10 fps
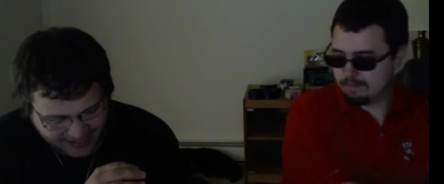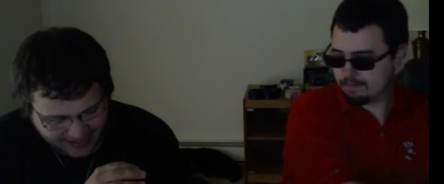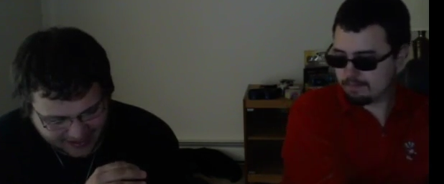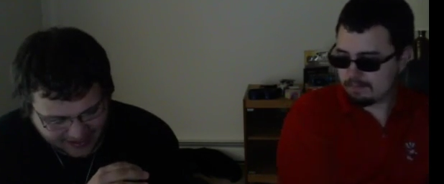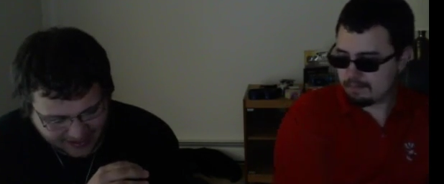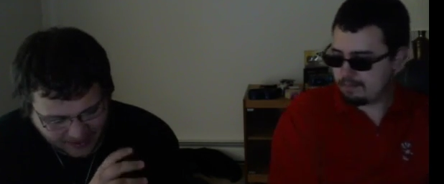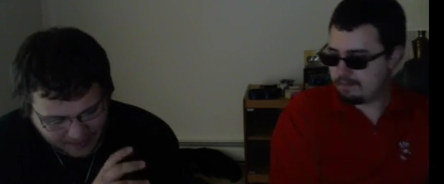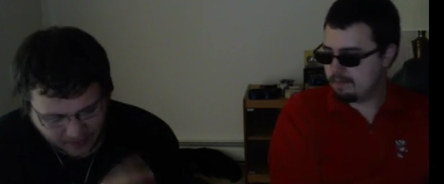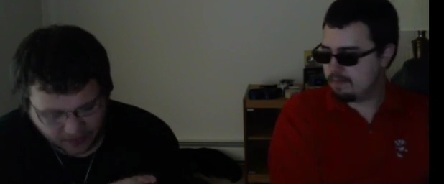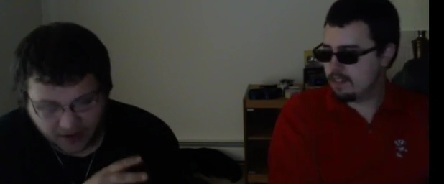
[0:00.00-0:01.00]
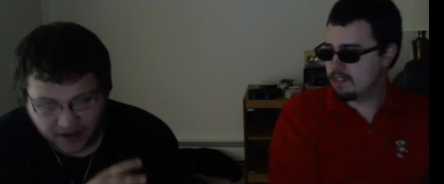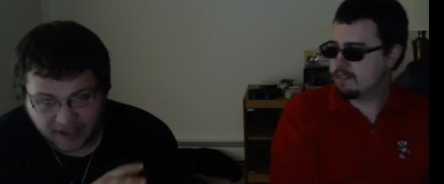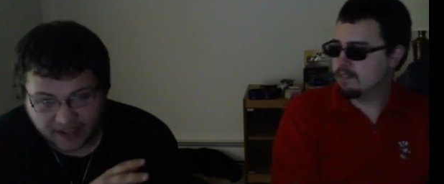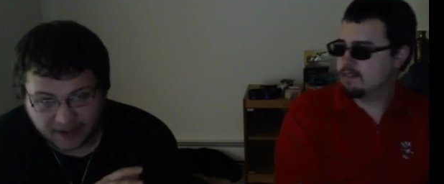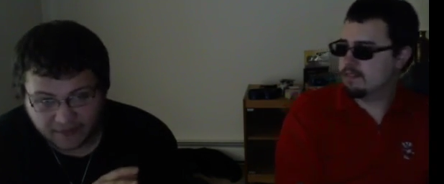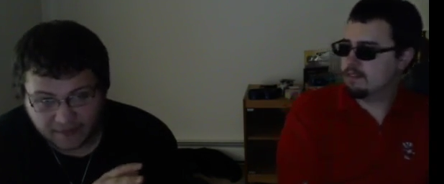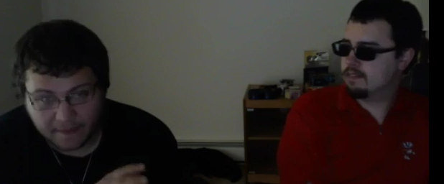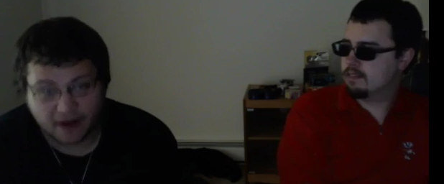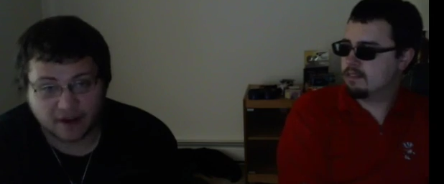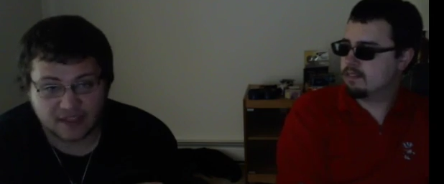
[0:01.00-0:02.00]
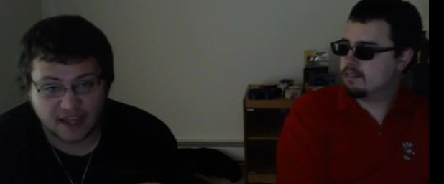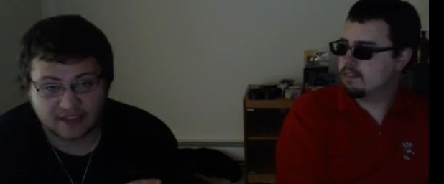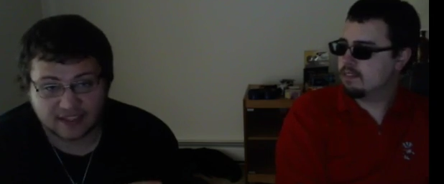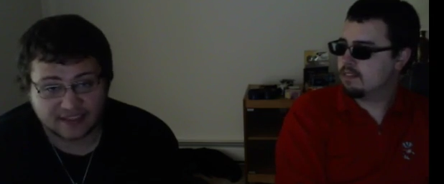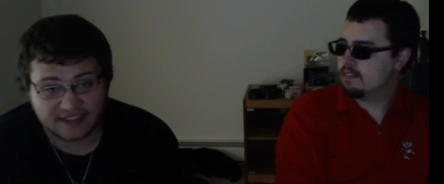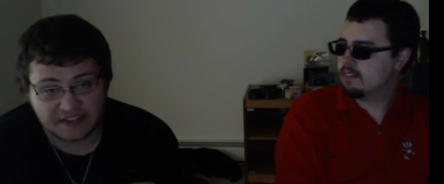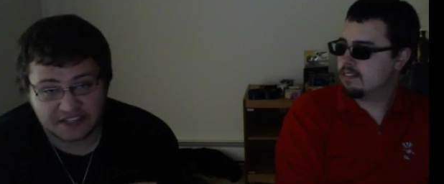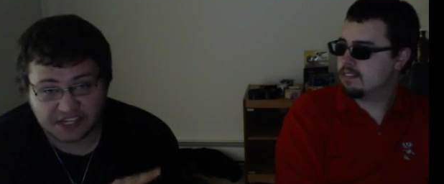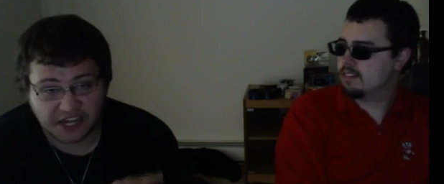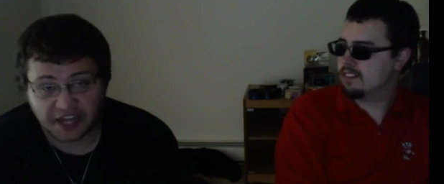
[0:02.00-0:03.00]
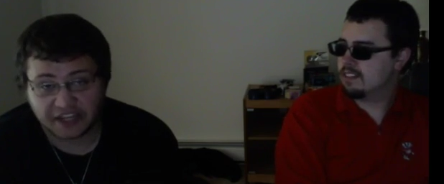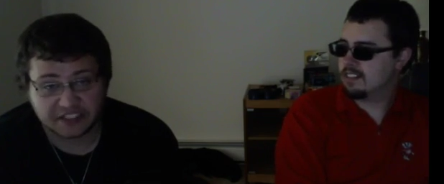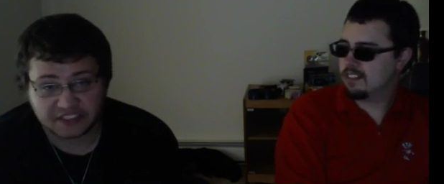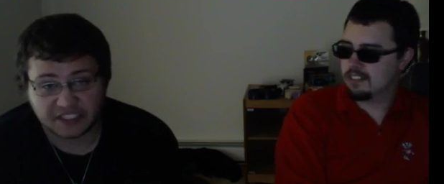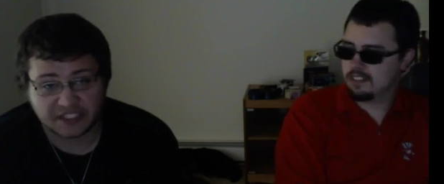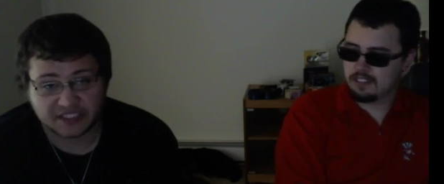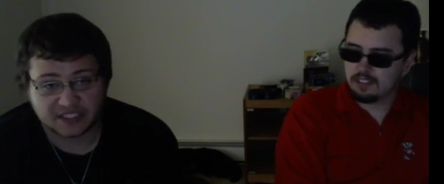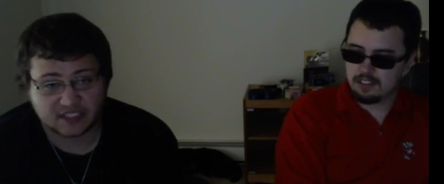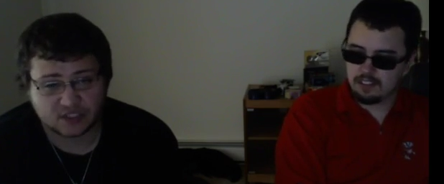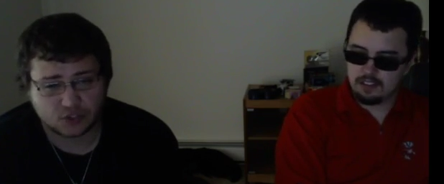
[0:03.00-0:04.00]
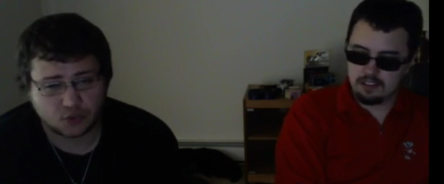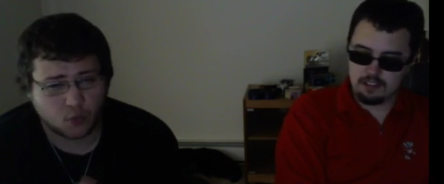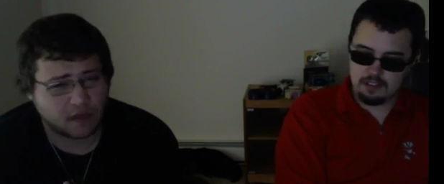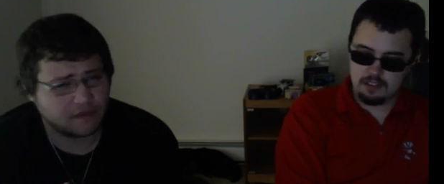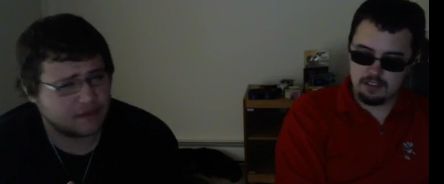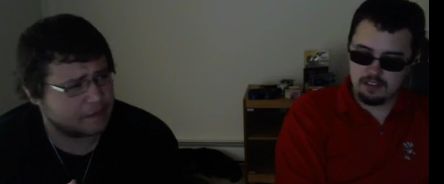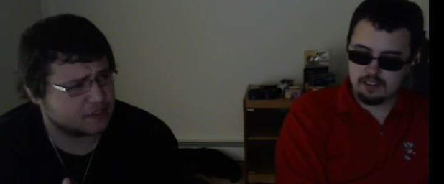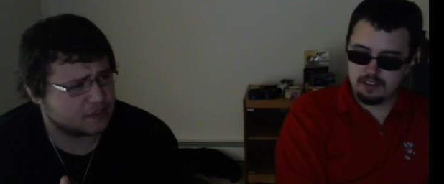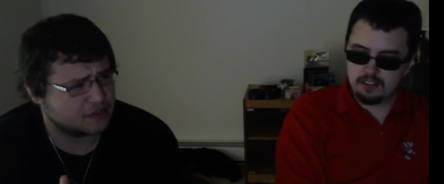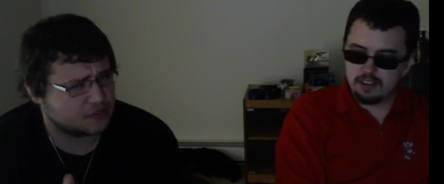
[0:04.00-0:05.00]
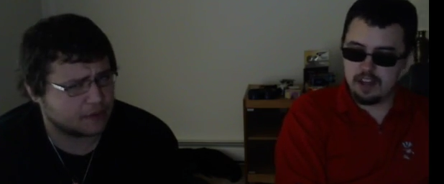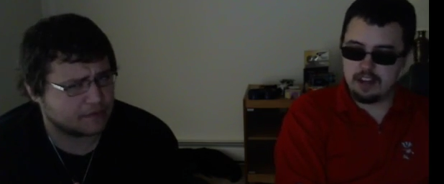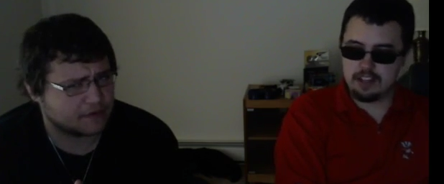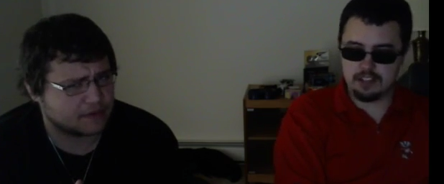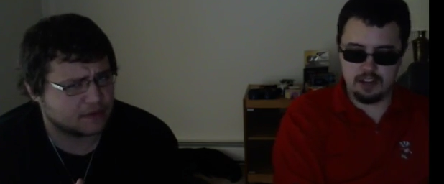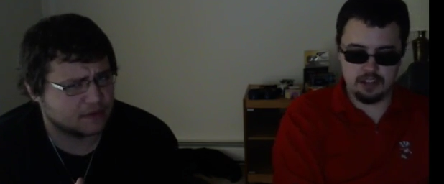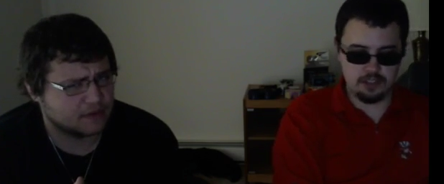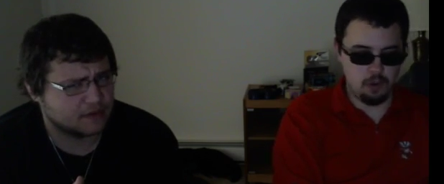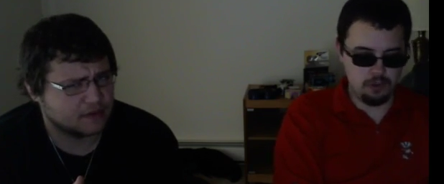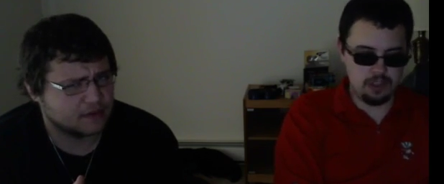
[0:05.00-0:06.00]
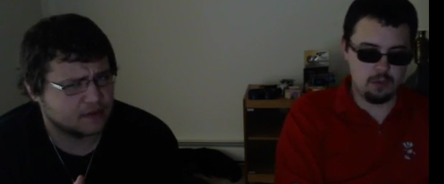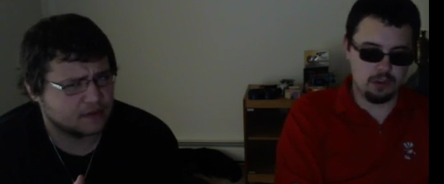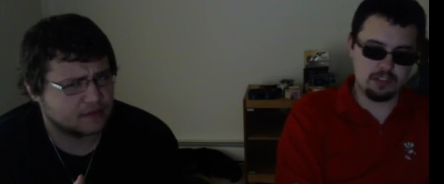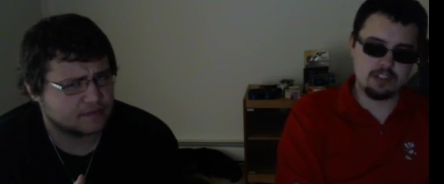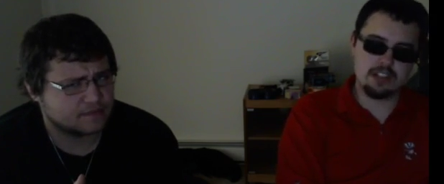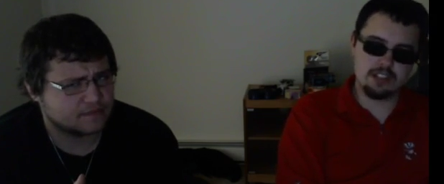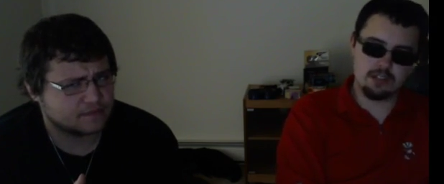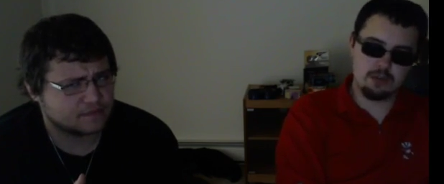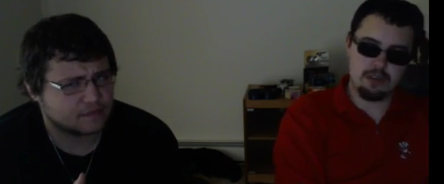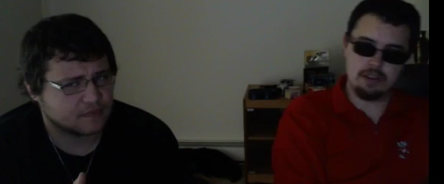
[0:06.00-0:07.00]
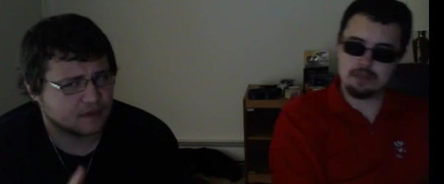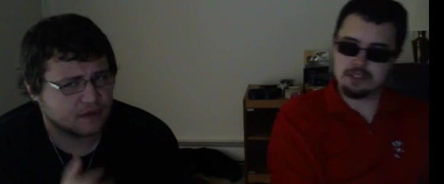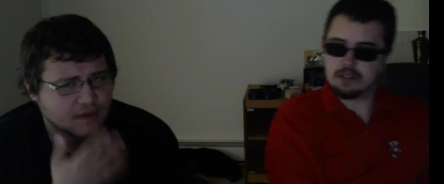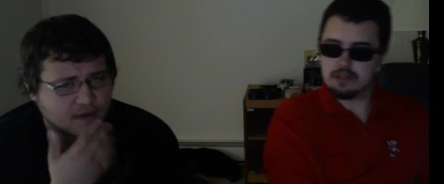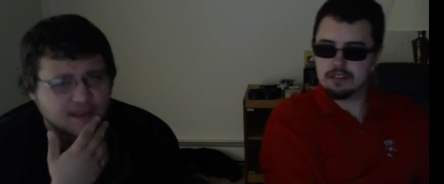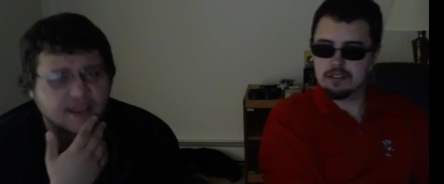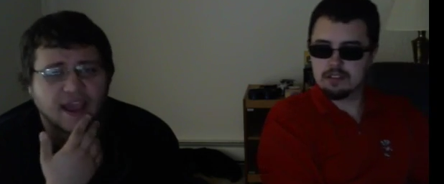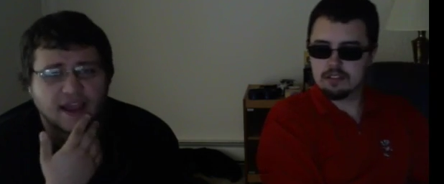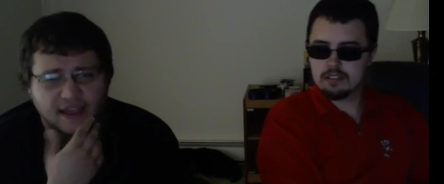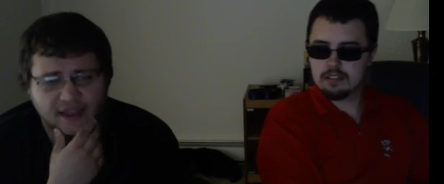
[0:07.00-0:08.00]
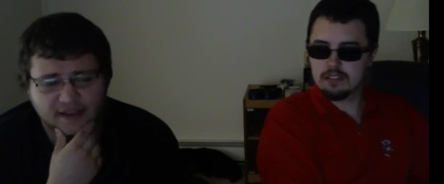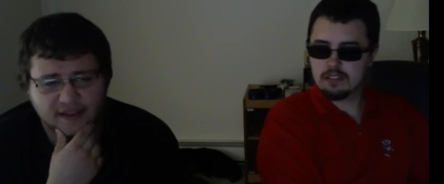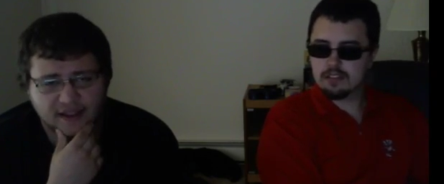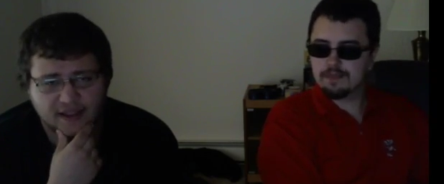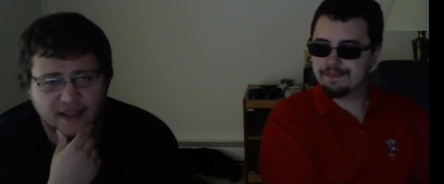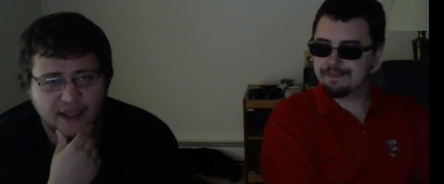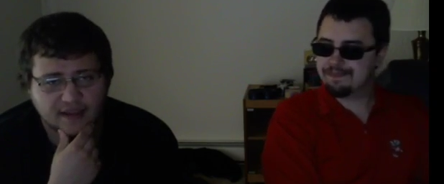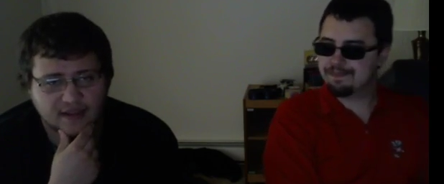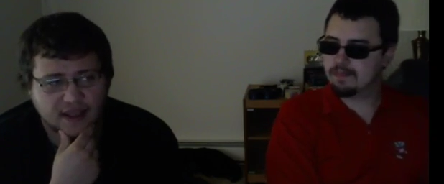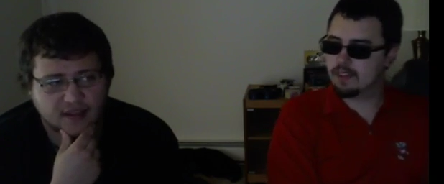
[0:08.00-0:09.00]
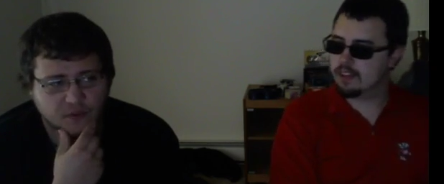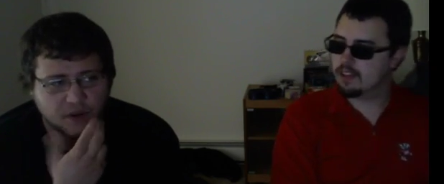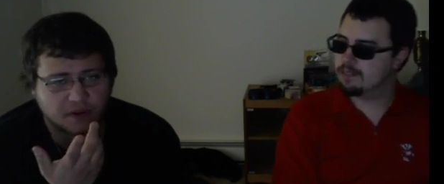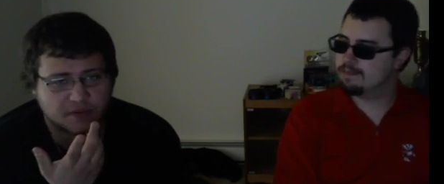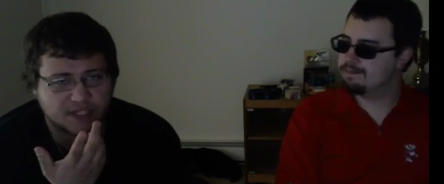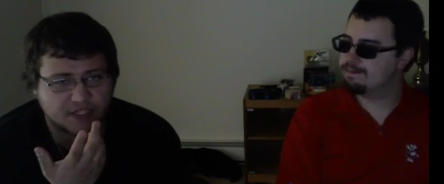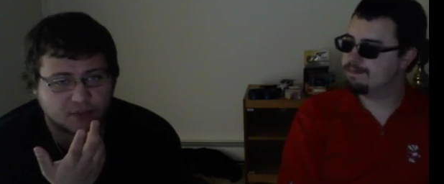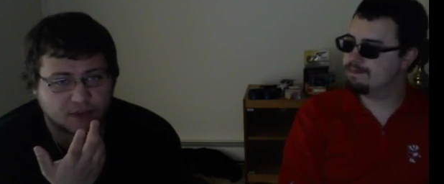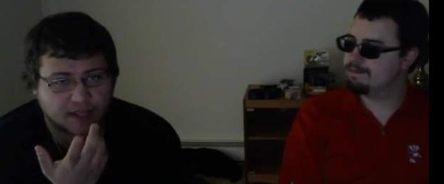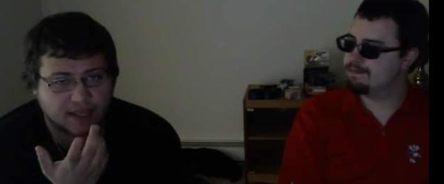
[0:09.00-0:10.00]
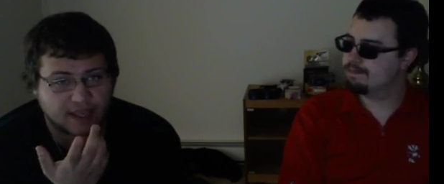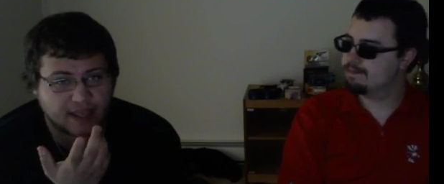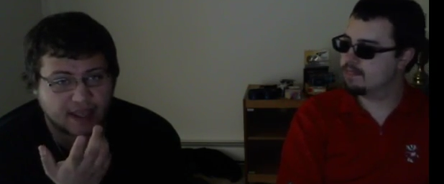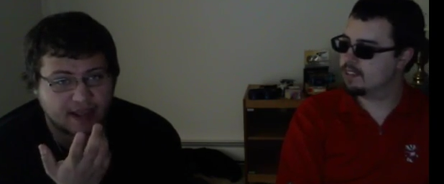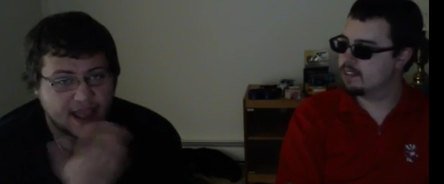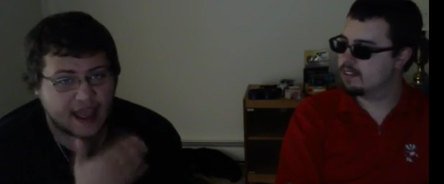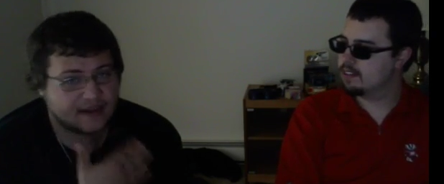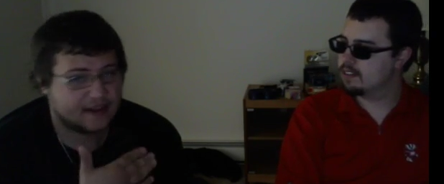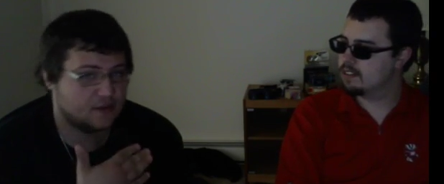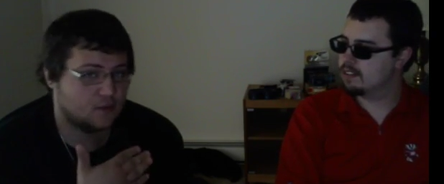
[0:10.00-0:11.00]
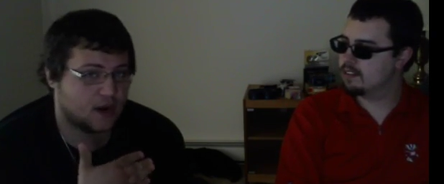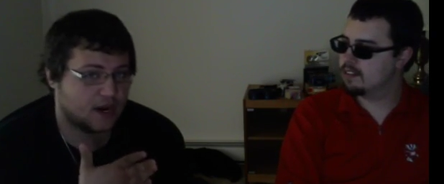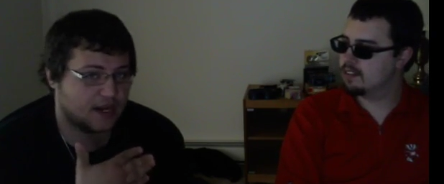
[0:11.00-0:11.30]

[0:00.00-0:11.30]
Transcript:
Speaker 1: like a break we marathon like the entire series it's 12 episodes 12 it is
Speaker 2: it is only one season 12 episodes
Speaker 1: yeah it, it, it it's one of those things where like it ended where it